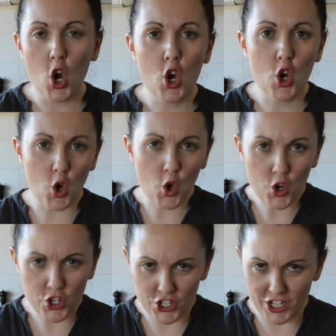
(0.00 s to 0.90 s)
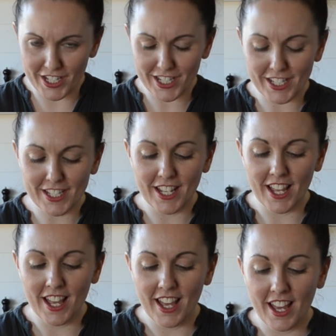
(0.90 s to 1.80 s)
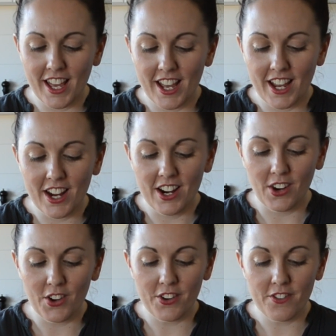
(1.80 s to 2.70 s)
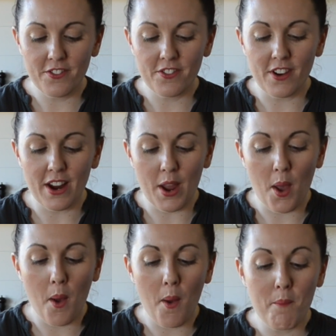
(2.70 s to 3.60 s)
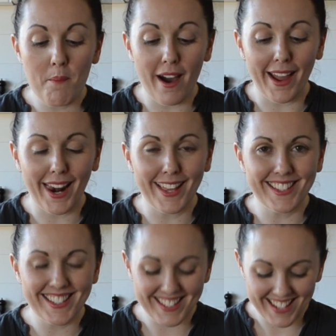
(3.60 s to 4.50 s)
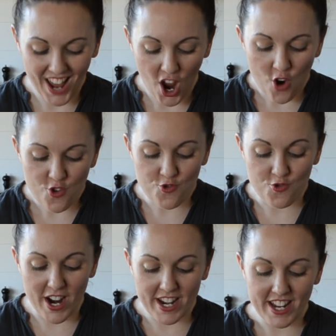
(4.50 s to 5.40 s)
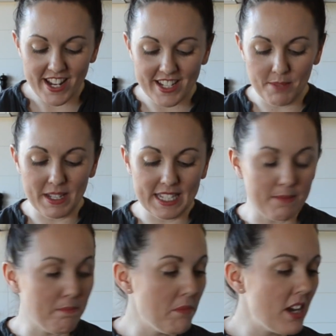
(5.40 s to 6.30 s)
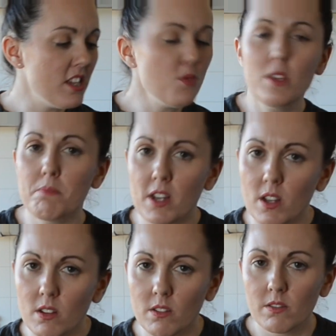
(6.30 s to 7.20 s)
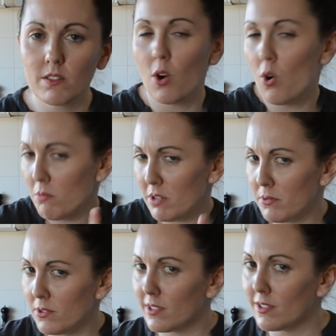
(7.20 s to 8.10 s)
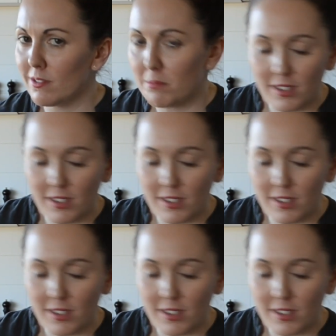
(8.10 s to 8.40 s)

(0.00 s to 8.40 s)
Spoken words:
gorgeous, gluten-free pikelets, ready to be smothered with butter or maple syrup